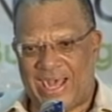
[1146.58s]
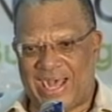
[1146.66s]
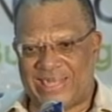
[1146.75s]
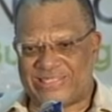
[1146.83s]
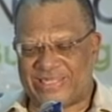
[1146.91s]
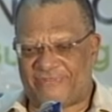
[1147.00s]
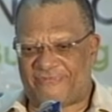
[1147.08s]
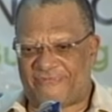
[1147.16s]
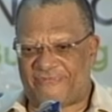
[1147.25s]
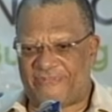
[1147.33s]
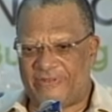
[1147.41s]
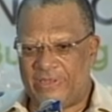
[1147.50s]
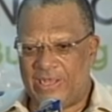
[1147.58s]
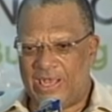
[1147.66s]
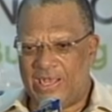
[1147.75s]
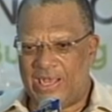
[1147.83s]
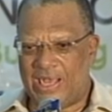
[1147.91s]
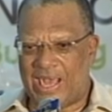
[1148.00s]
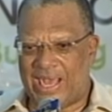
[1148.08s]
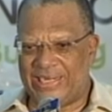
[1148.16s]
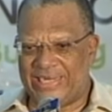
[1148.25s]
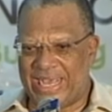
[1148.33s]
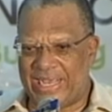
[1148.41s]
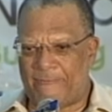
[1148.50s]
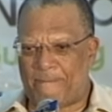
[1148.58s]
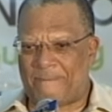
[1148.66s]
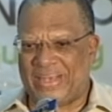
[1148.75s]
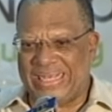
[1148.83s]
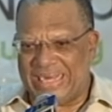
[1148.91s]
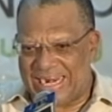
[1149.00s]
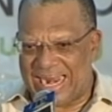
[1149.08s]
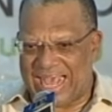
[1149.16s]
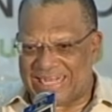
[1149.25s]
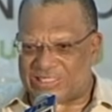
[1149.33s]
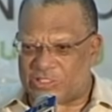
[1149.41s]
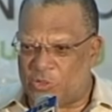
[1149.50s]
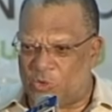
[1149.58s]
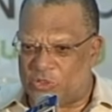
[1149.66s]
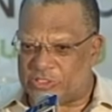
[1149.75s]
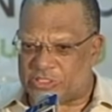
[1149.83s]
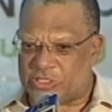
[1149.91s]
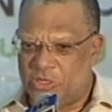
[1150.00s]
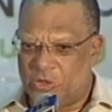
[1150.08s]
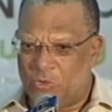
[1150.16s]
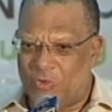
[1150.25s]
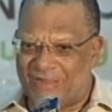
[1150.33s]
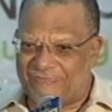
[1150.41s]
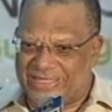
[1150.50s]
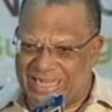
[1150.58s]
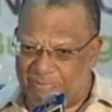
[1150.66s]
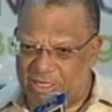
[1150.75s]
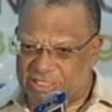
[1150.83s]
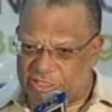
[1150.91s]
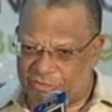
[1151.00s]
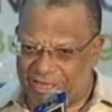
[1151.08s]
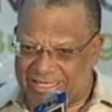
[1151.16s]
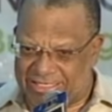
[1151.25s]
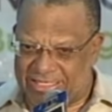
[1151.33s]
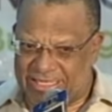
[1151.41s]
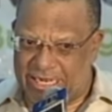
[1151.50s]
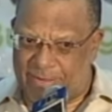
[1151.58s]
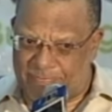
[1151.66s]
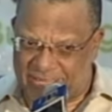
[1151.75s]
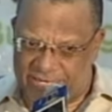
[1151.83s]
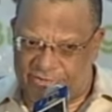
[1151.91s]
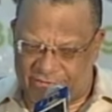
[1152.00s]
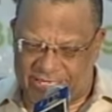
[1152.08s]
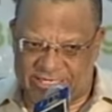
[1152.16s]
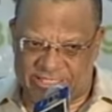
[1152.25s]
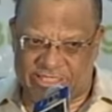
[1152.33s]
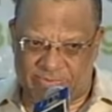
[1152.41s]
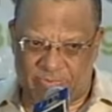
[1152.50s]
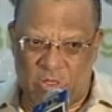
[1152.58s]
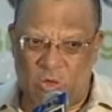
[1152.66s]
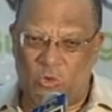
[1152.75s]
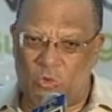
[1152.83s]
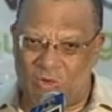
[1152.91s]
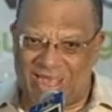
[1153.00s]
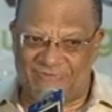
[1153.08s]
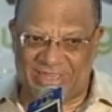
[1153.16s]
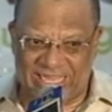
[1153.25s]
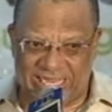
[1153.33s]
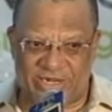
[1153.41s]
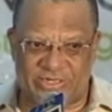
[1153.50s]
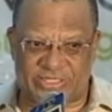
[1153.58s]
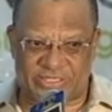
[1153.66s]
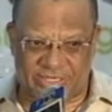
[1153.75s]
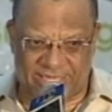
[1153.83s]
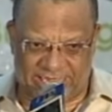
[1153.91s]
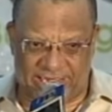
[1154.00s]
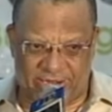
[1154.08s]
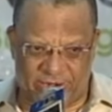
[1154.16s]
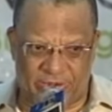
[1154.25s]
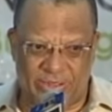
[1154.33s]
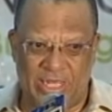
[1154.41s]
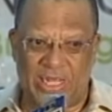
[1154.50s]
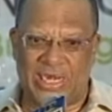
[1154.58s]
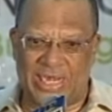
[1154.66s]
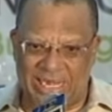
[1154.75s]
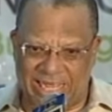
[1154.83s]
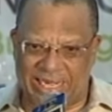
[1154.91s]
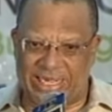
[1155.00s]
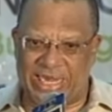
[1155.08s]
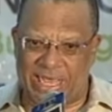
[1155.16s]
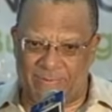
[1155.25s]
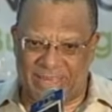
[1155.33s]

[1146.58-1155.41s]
as if and then penalize those who have demonstrated their patriotism. Who have ears to hear, let them